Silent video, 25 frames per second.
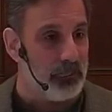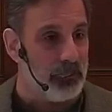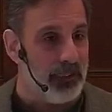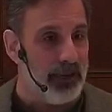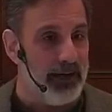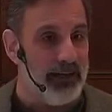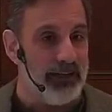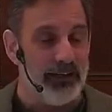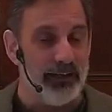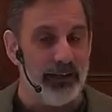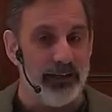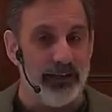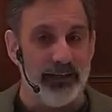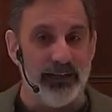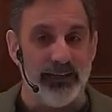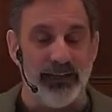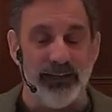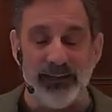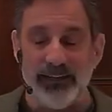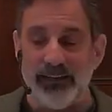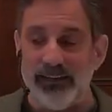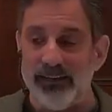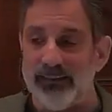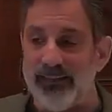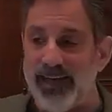And, and
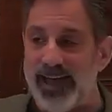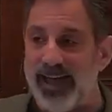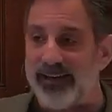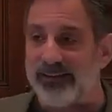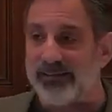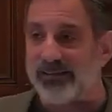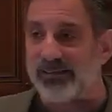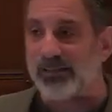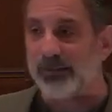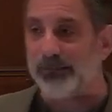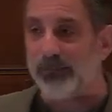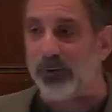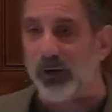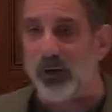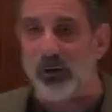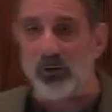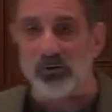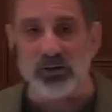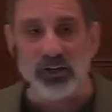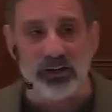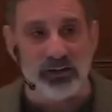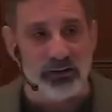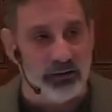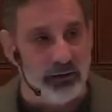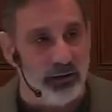in that
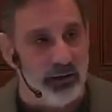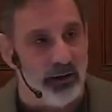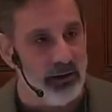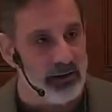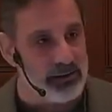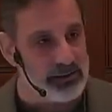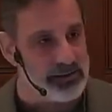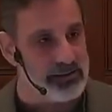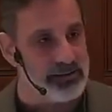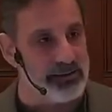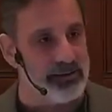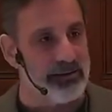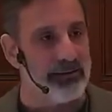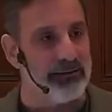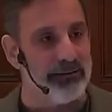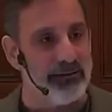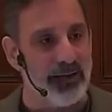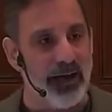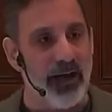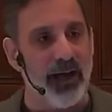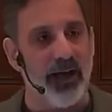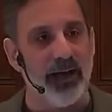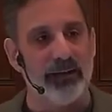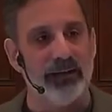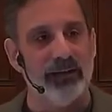supposed loss,
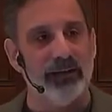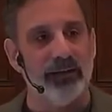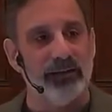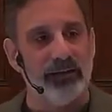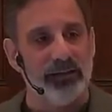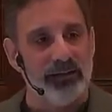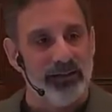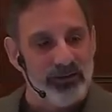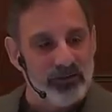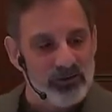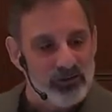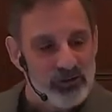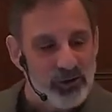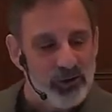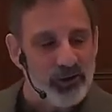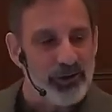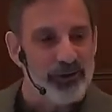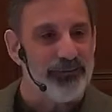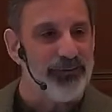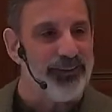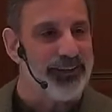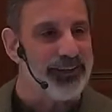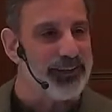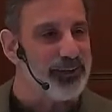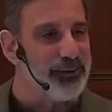God took
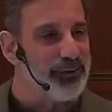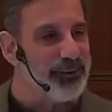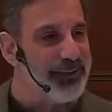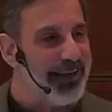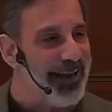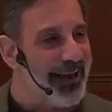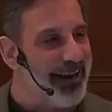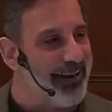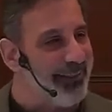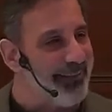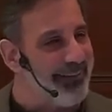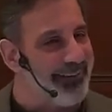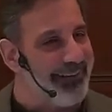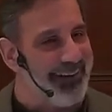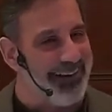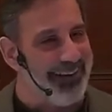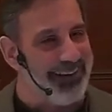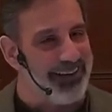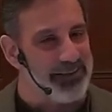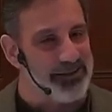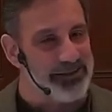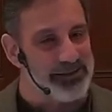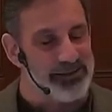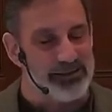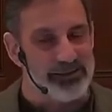victory out of their
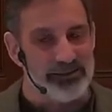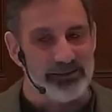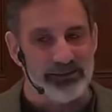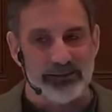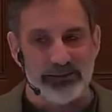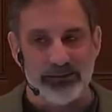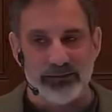hands